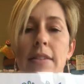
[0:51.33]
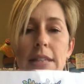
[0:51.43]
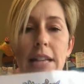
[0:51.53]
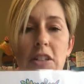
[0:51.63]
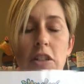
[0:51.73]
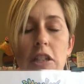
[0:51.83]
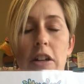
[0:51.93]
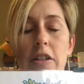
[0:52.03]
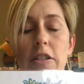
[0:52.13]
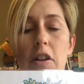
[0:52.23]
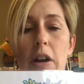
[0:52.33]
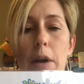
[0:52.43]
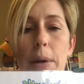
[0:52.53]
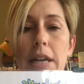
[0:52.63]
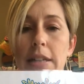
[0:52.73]
The session starter is a
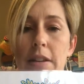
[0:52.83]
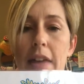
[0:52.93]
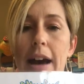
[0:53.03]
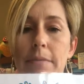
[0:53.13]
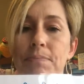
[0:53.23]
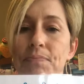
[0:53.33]
great way to do that.